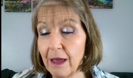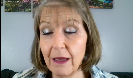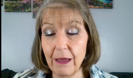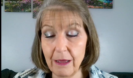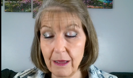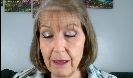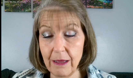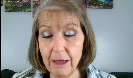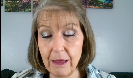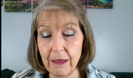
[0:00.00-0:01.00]

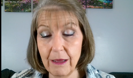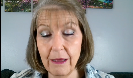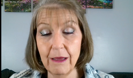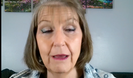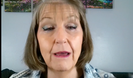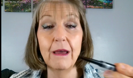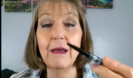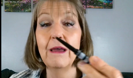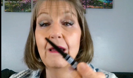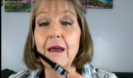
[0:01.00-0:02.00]

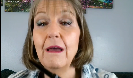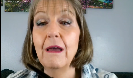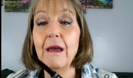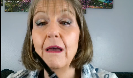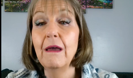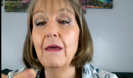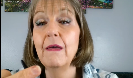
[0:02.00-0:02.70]
(no one is talking)